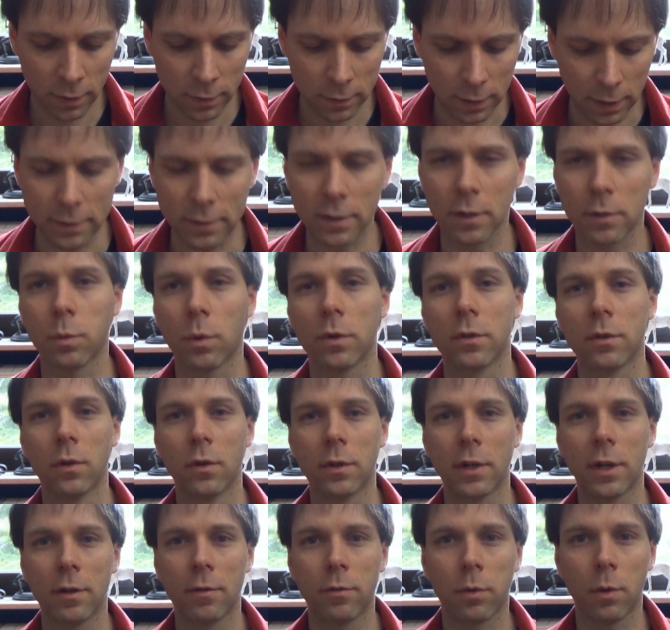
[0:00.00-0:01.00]
I just was
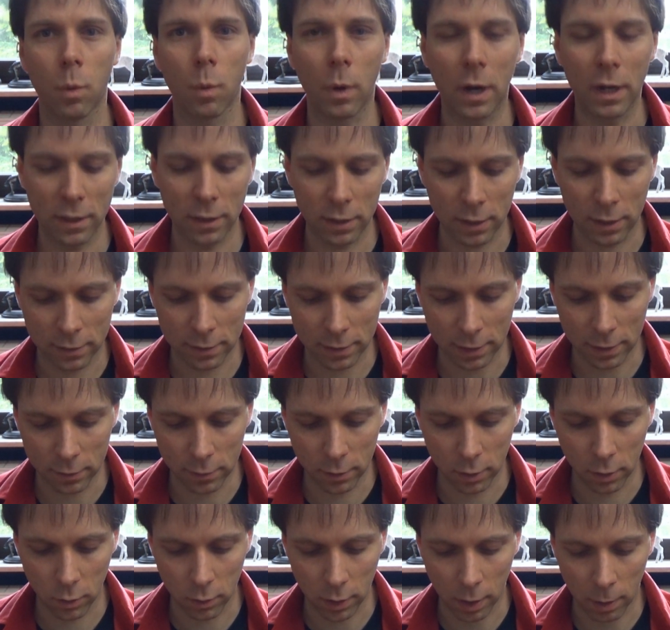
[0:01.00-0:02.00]
looking for one that can
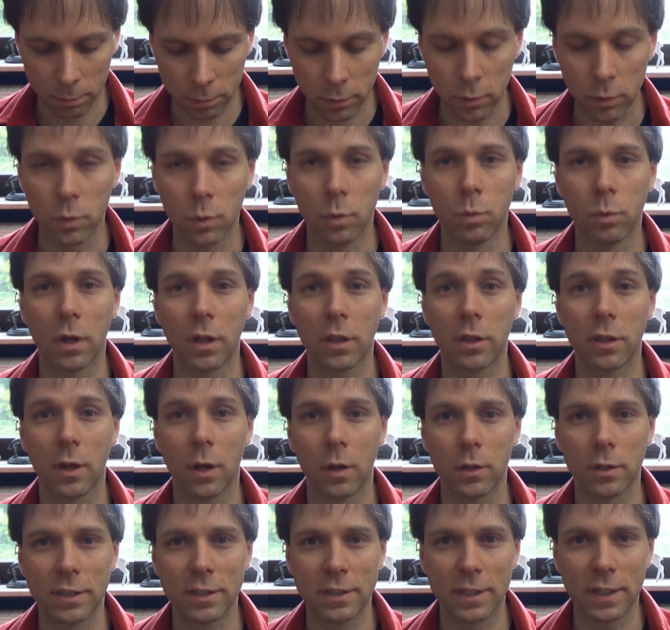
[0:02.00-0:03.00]
go up to
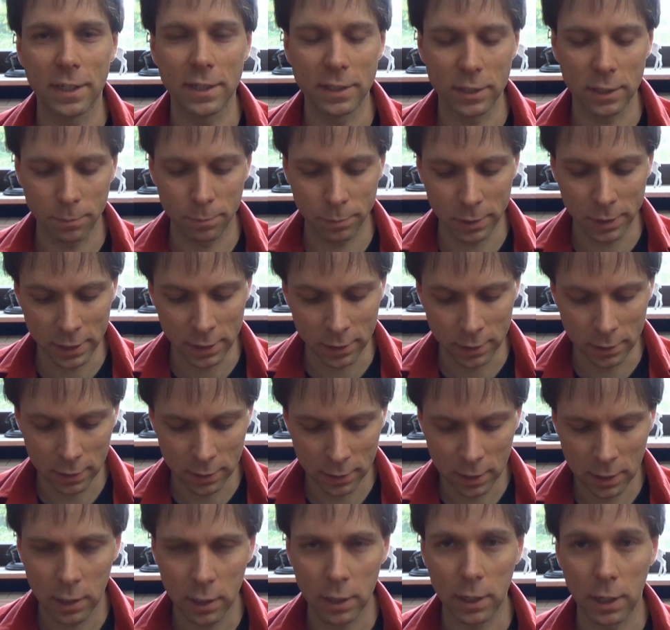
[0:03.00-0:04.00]
1080p,
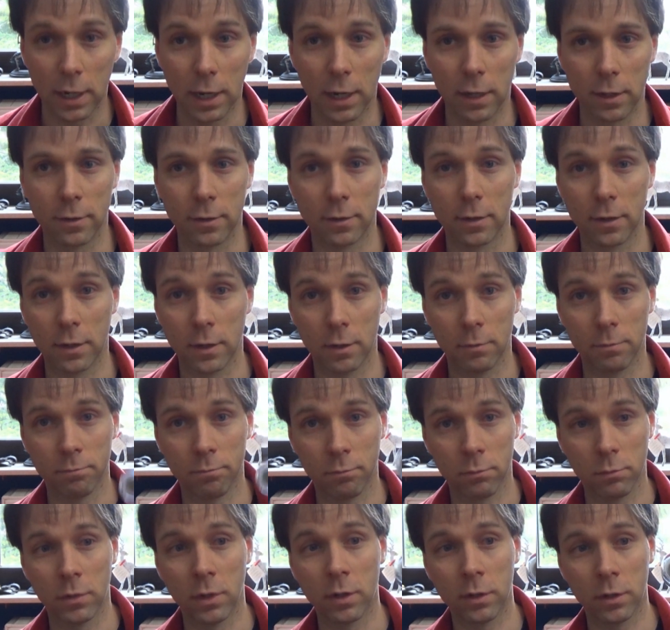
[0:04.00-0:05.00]
and
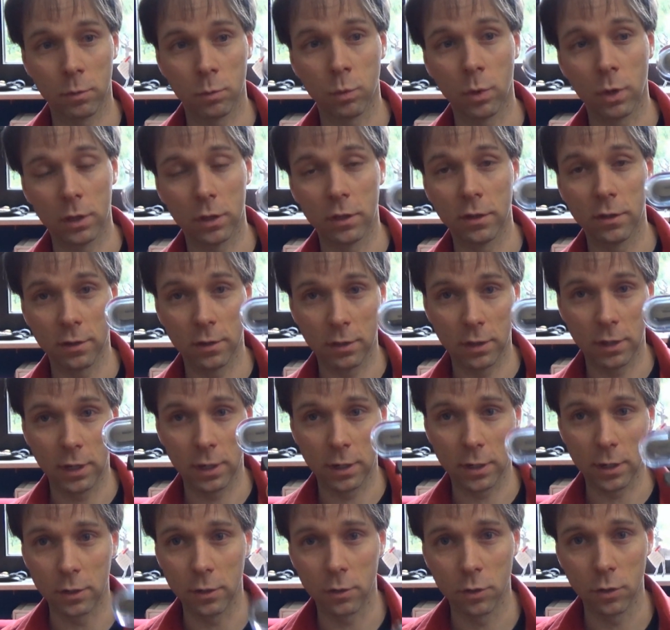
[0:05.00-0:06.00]
this is what this thing
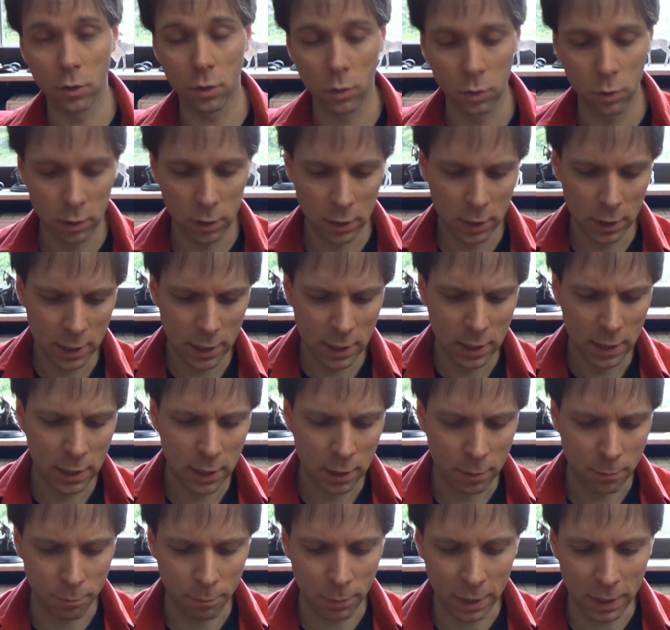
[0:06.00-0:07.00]
can do.
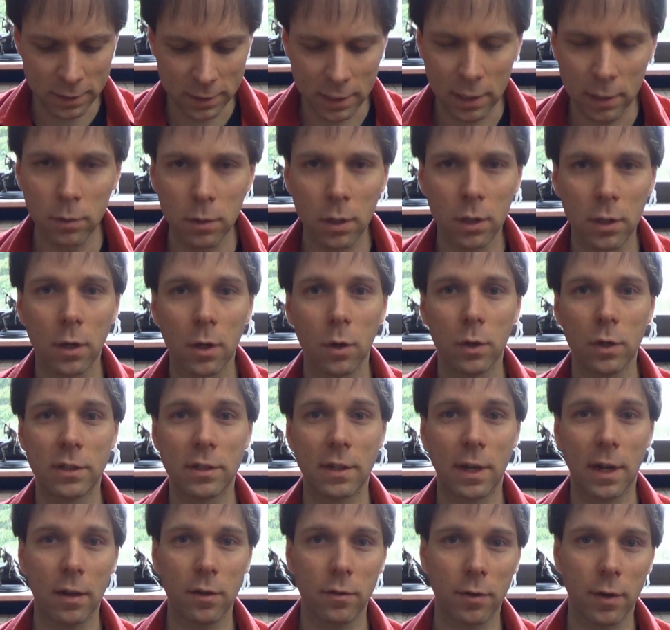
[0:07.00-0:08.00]
But even though
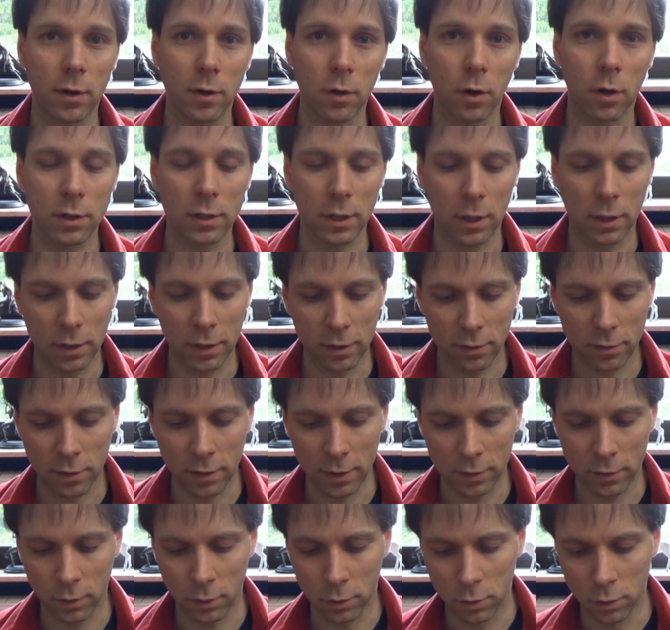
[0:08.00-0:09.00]
it can record in this
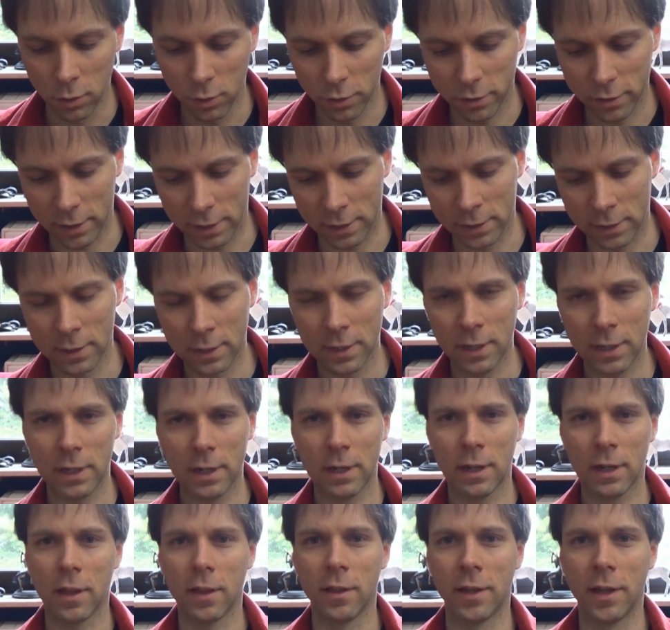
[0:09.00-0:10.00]
resolution,
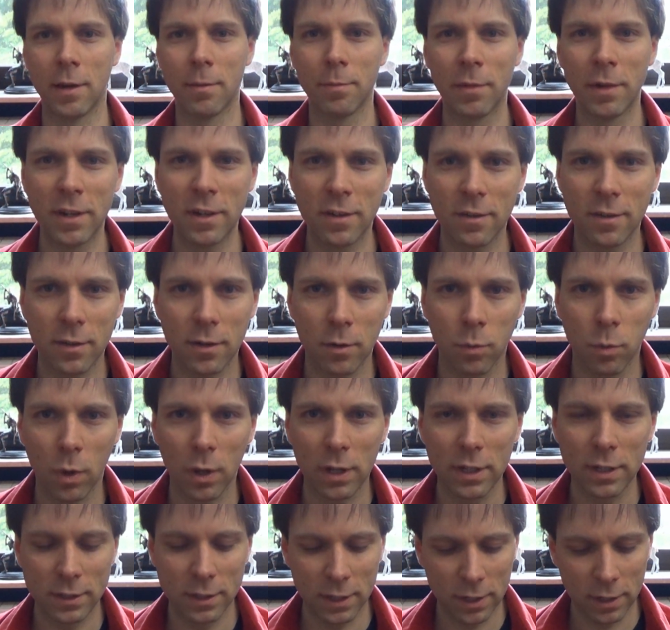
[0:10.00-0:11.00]
the image
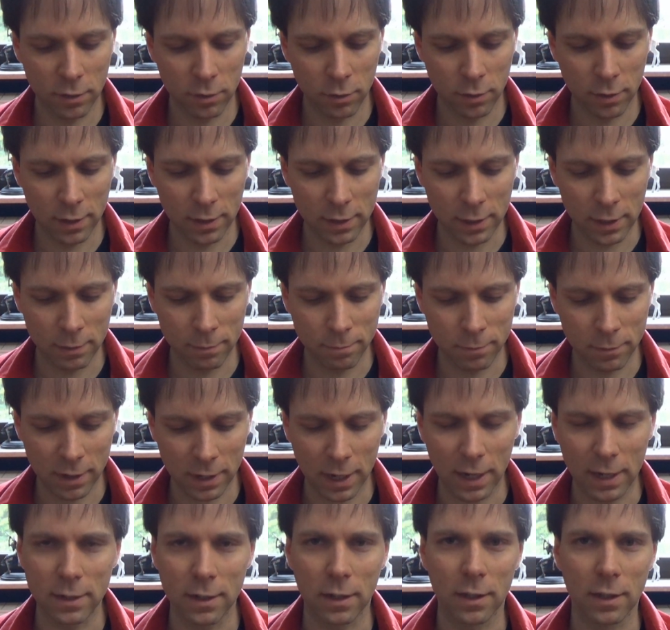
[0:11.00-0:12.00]
quality is really
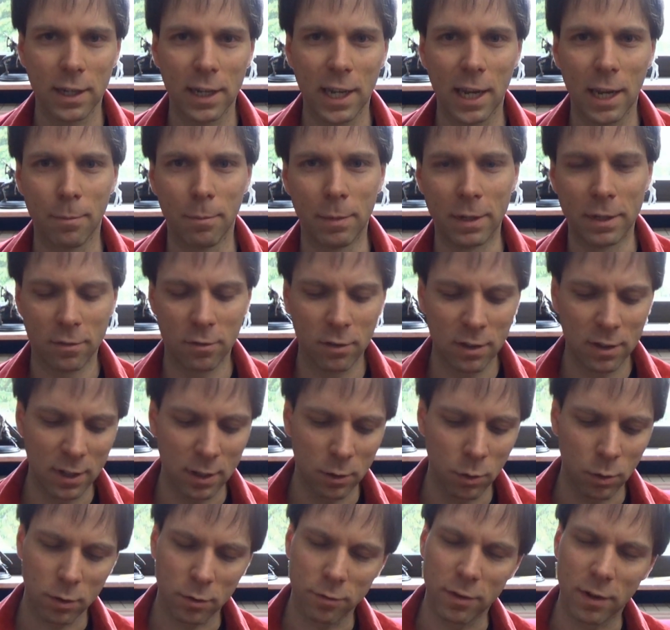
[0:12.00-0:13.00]
kinda lame. It really
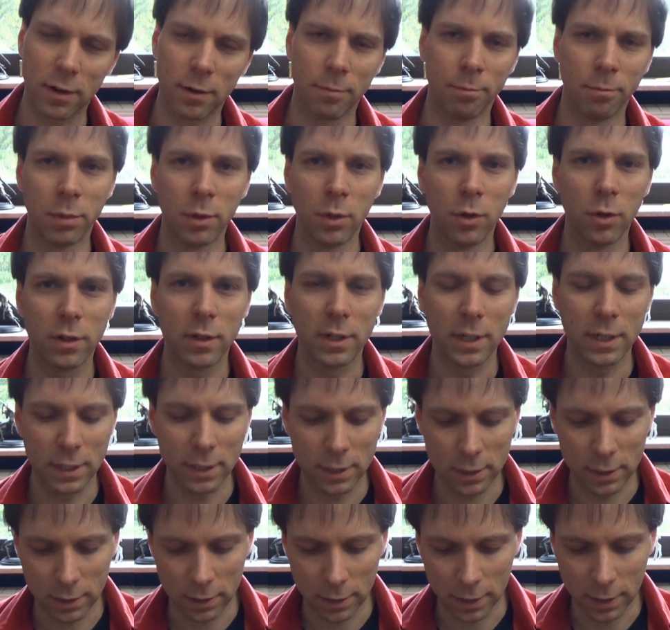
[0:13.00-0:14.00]
looks very
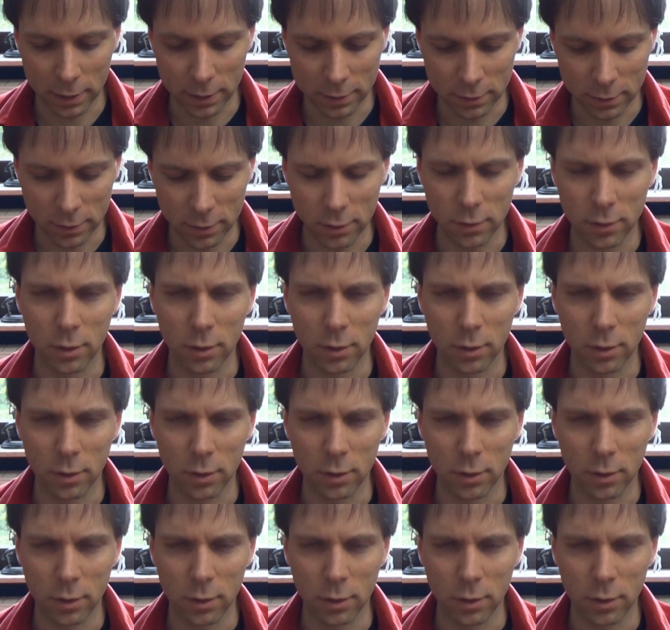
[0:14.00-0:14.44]
blurry and,